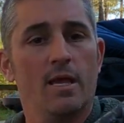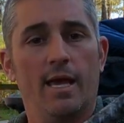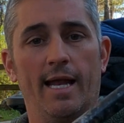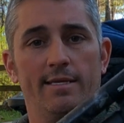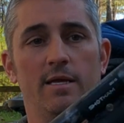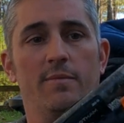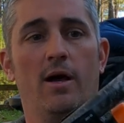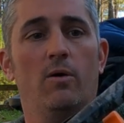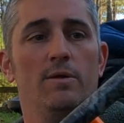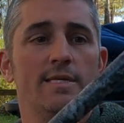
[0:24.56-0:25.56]
And I dipped
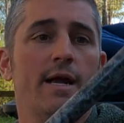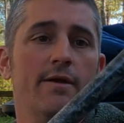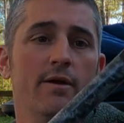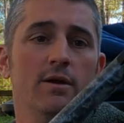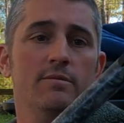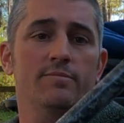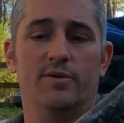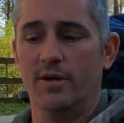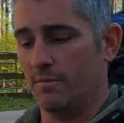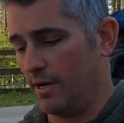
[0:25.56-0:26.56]
the whole entire gun
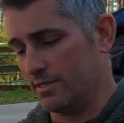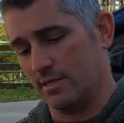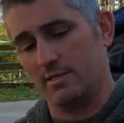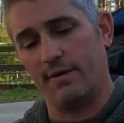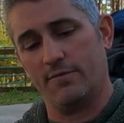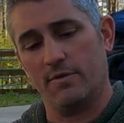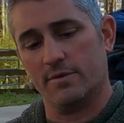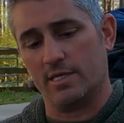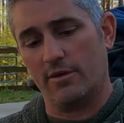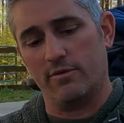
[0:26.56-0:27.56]
pretty much except for the
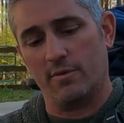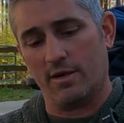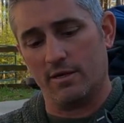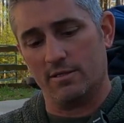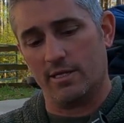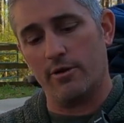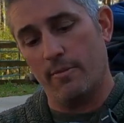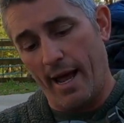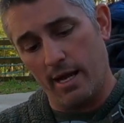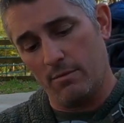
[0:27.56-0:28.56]
receiver because they were
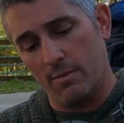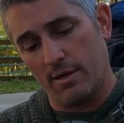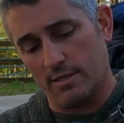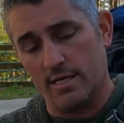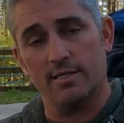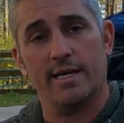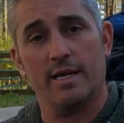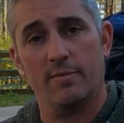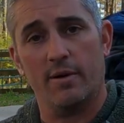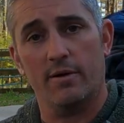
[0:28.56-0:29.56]
mad at me because I didn't take
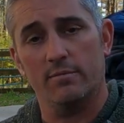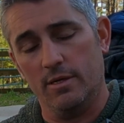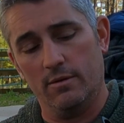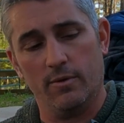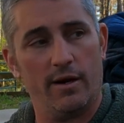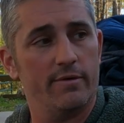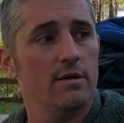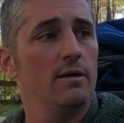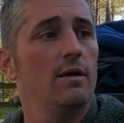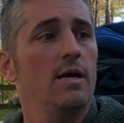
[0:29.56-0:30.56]
it apart, but whatever.
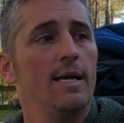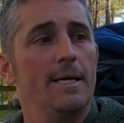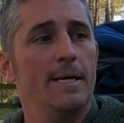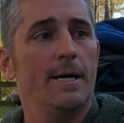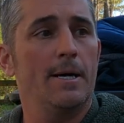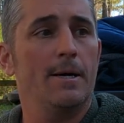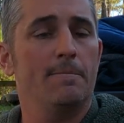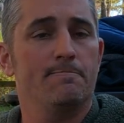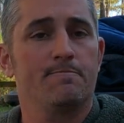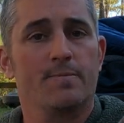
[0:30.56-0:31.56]

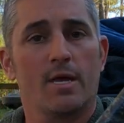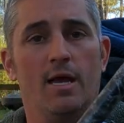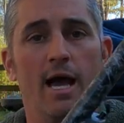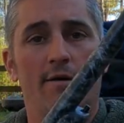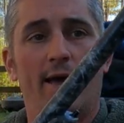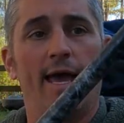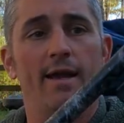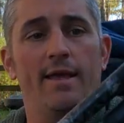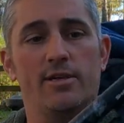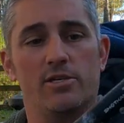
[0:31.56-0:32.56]
I have
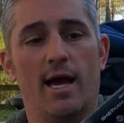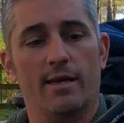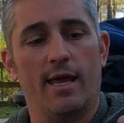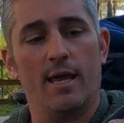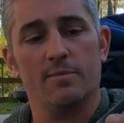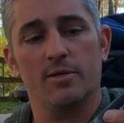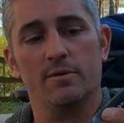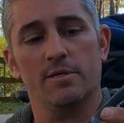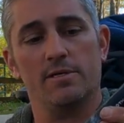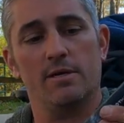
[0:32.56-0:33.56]
added a shot cam to
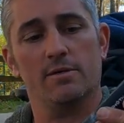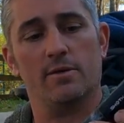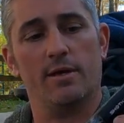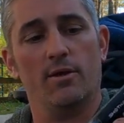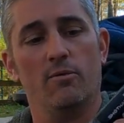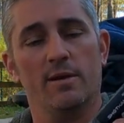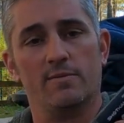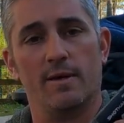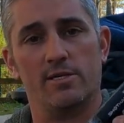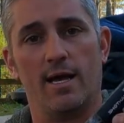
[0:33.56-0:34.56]
it this year so I don't
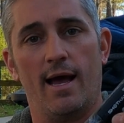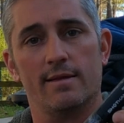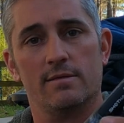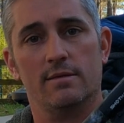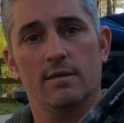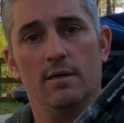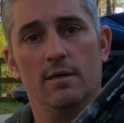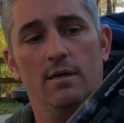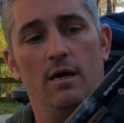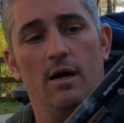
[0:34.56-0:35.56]
miss my shots.
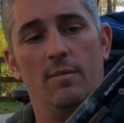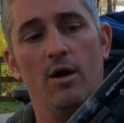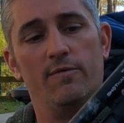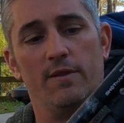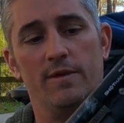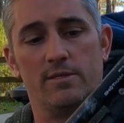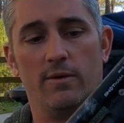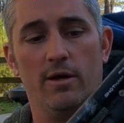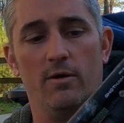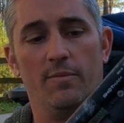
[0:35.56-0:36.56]
Hopefully this
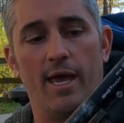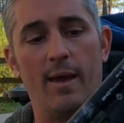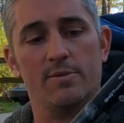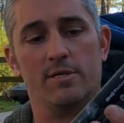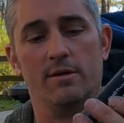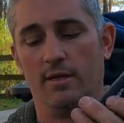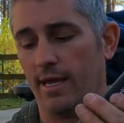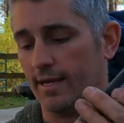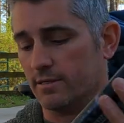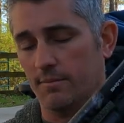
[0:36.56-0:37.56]
will help capture in
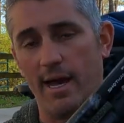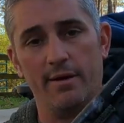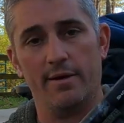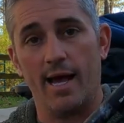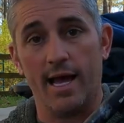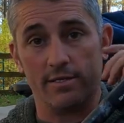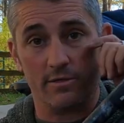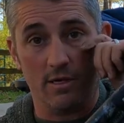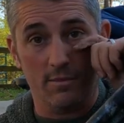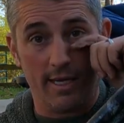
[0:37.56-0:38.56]
case a battery dies or
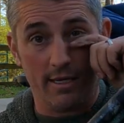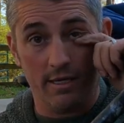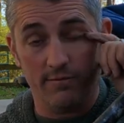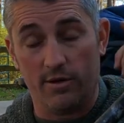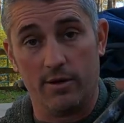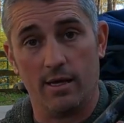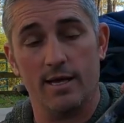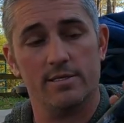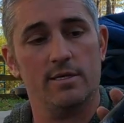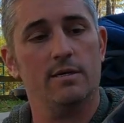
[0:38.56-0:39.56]
something like it did in Florida
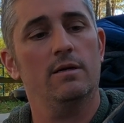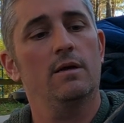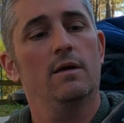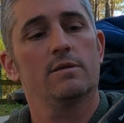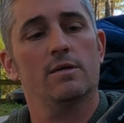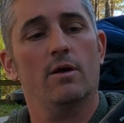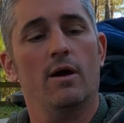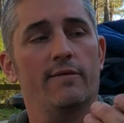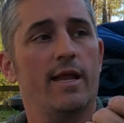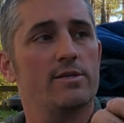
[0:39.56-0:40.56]
last year.
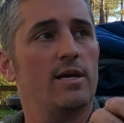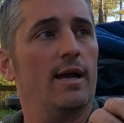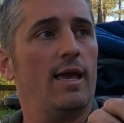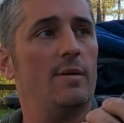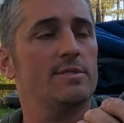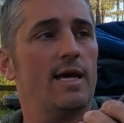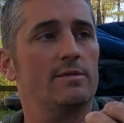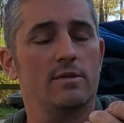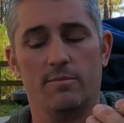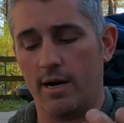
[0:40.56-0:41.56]
So I've got a shot cam
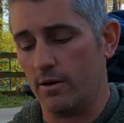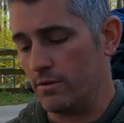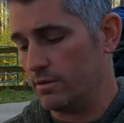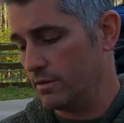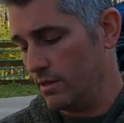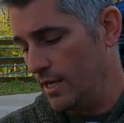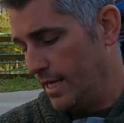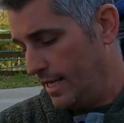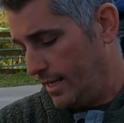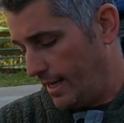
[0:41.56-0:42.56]
attached to the barrel.
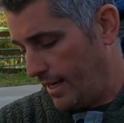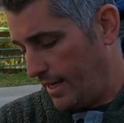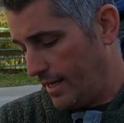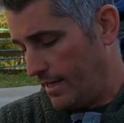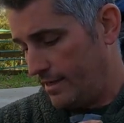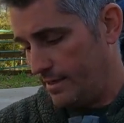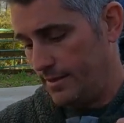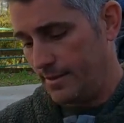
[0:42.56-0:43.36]
And